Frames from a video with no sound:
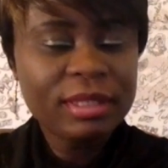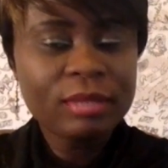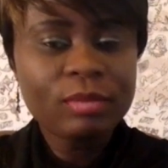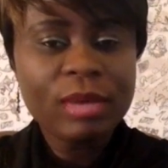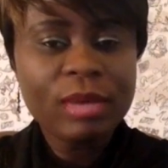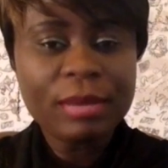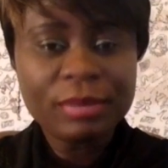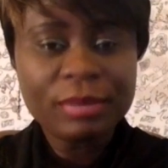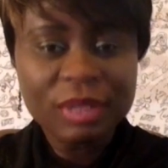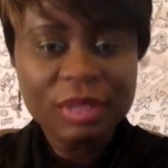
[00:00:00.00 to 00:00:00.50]

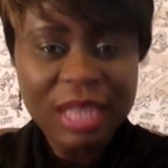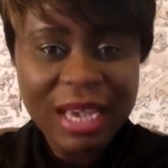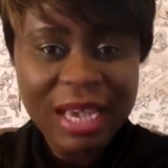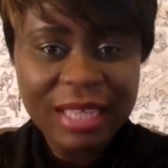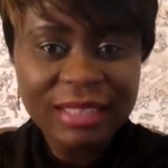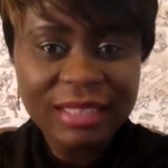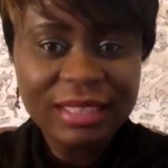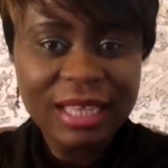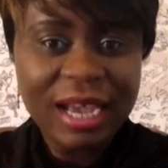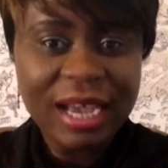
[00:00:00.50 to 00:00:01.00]

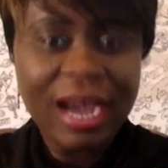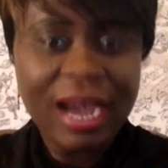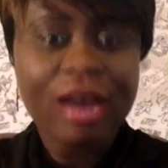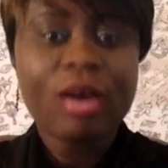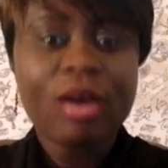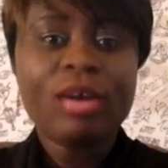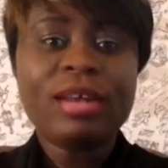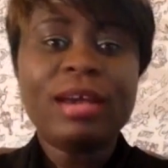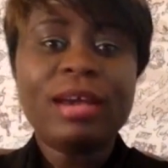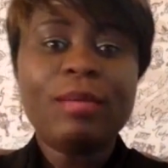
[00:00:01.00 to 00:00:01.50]
website and
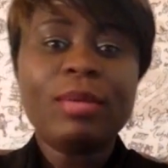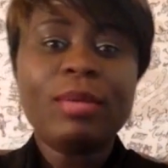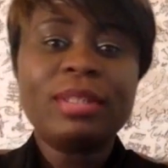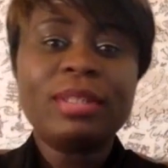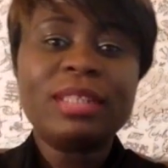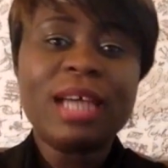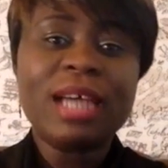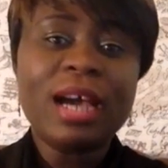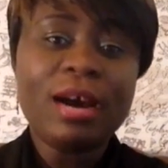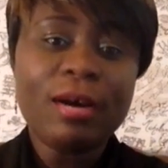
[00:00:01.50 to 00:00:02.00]
connect with
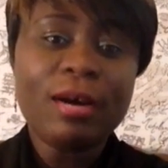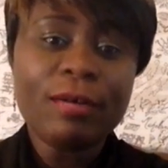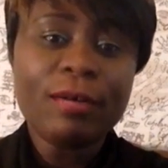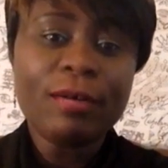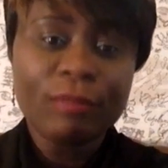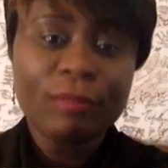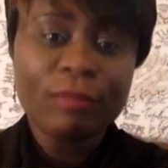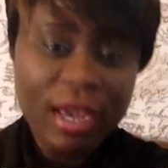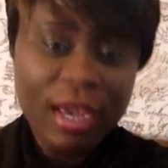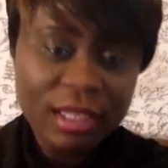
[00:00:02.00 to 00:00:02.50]
her on
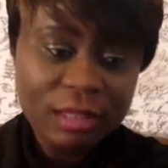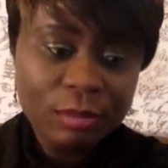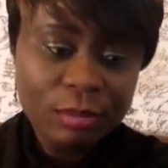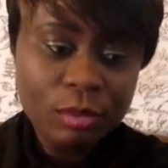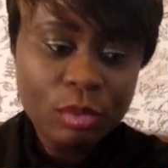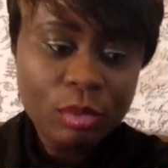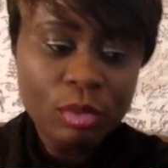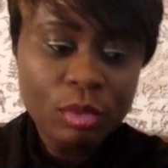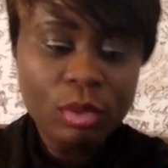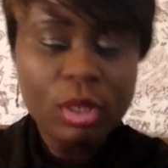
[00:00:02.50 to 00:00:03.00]

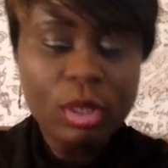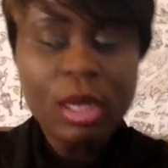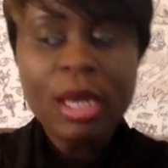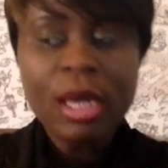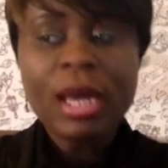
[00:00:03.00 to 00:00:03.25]
Facebook